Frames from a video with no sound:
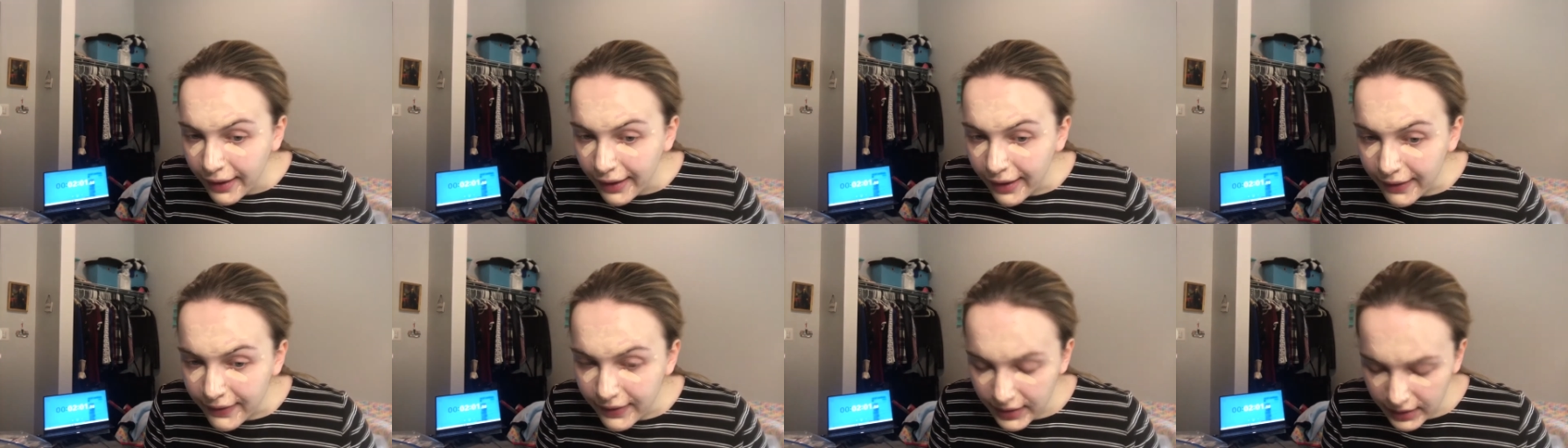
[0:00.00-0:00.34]

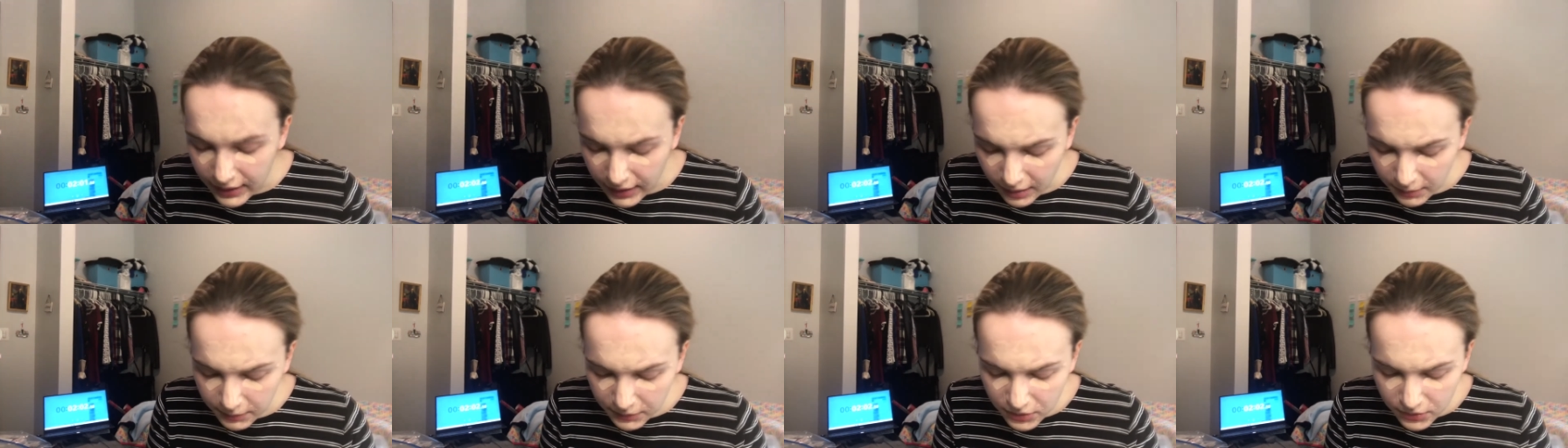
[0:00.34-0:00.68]
And then
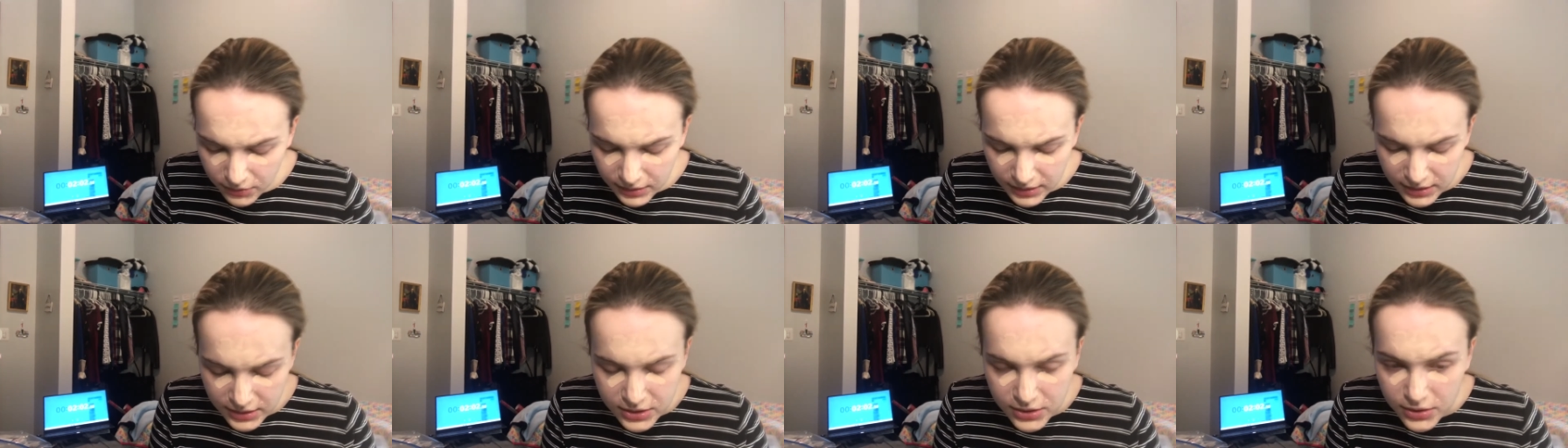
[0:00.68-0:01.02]
I'm
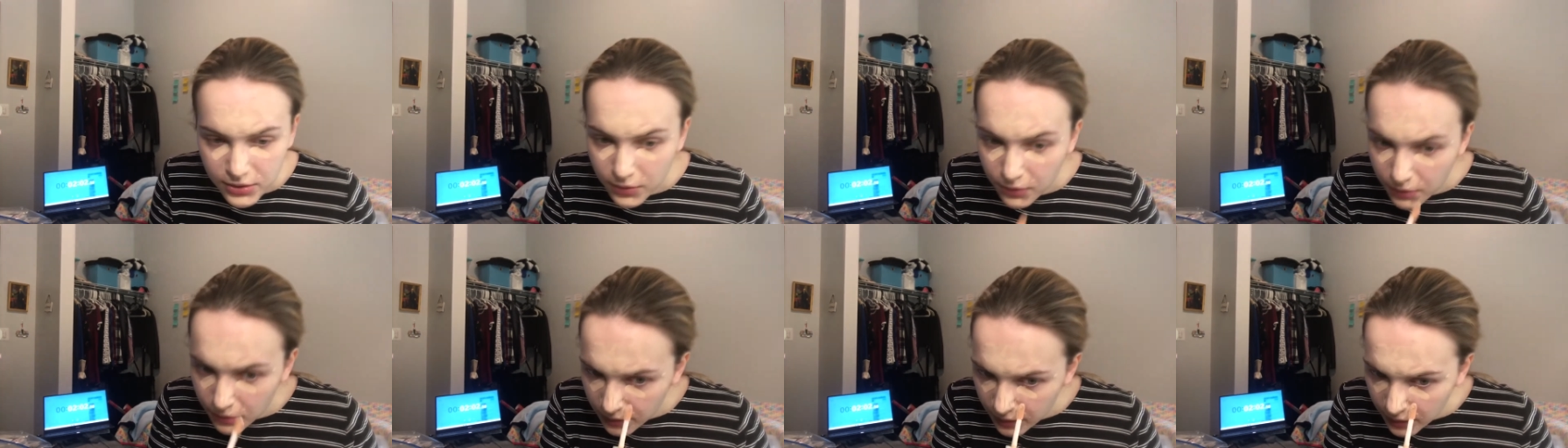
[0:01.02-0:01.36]
going
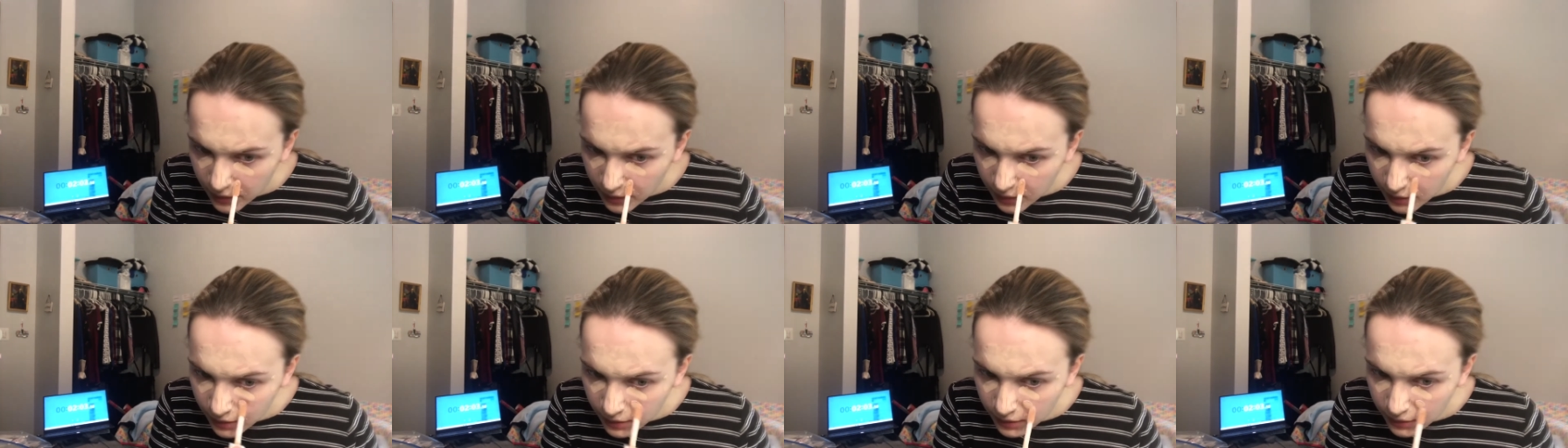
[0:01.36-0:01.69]
to,
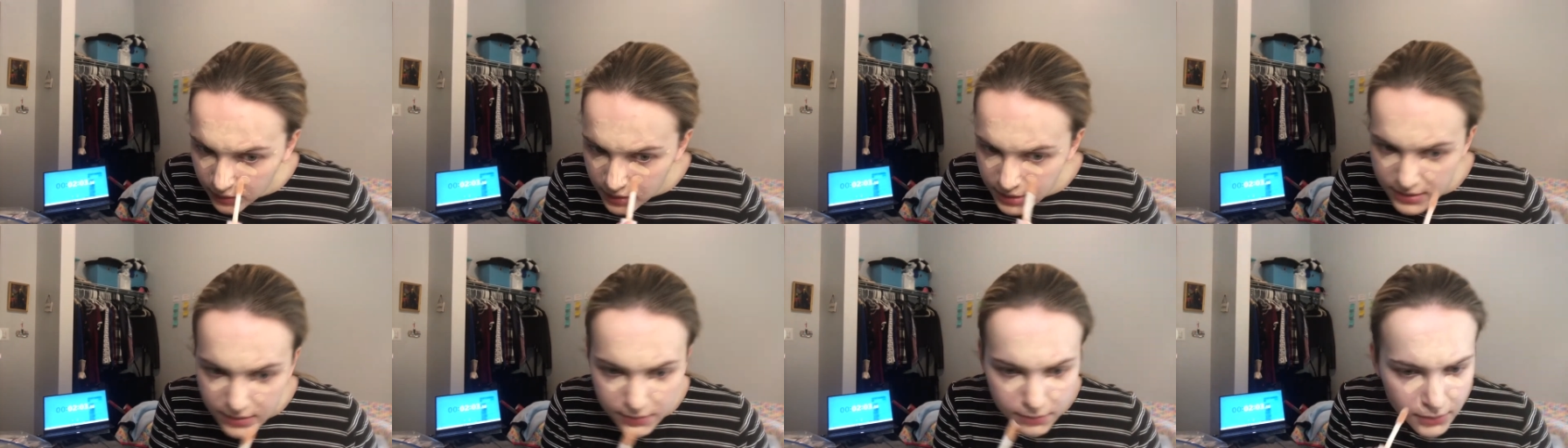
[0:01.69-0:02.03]

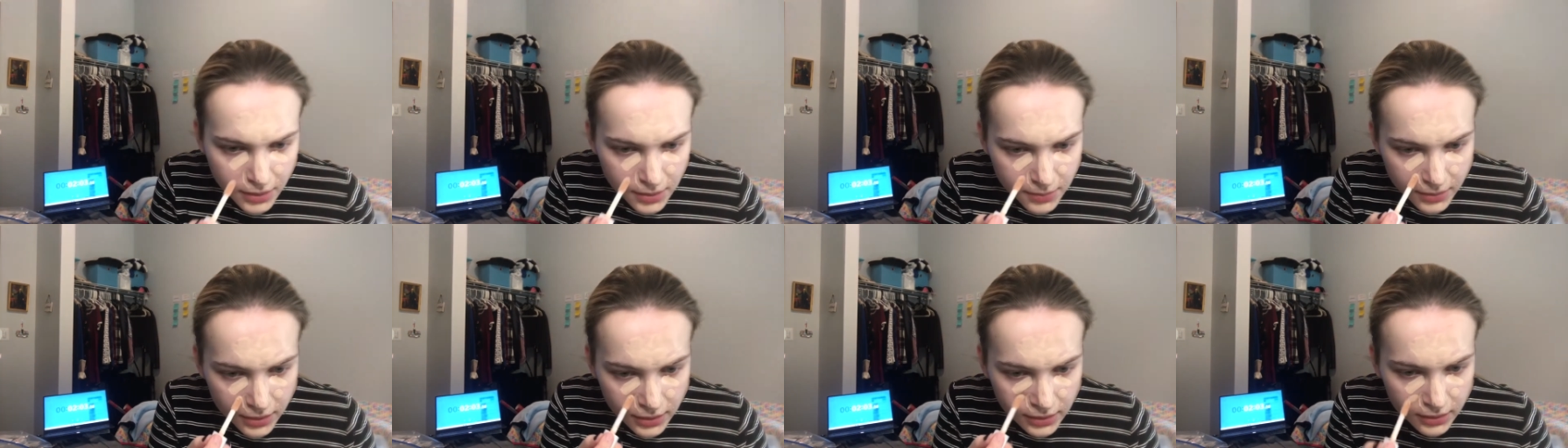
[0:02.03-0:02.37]
just
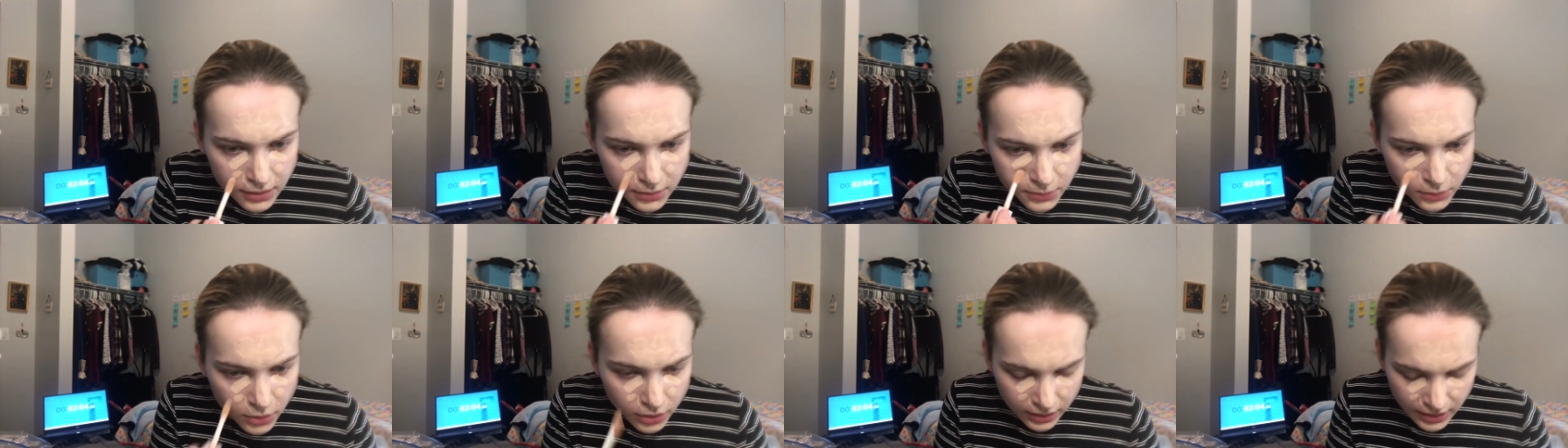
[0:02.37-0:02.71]
maybe a
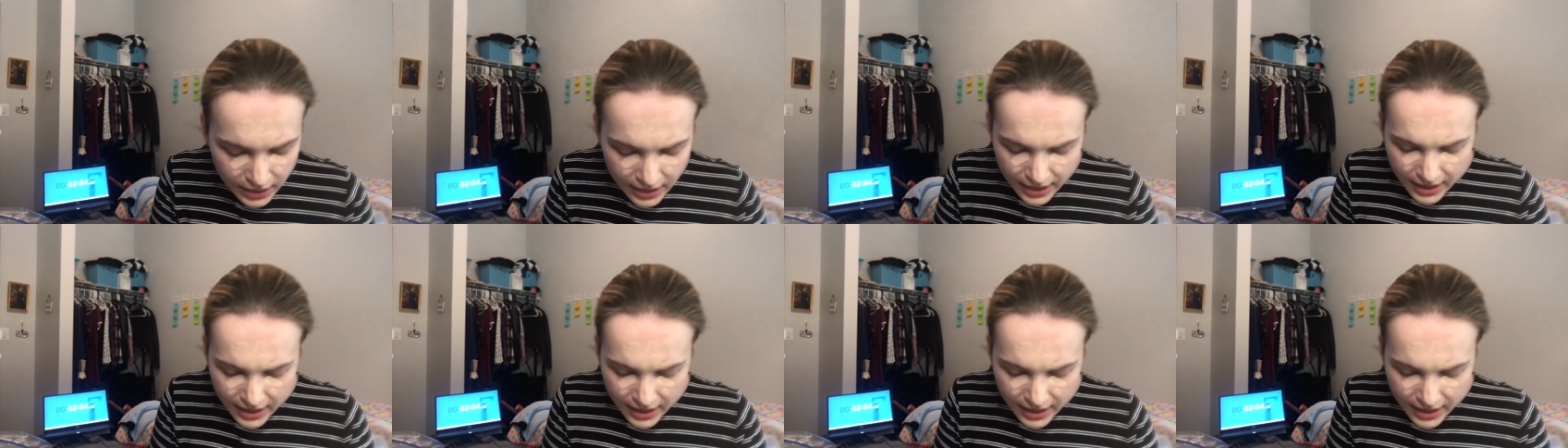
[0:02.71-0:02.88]
little more.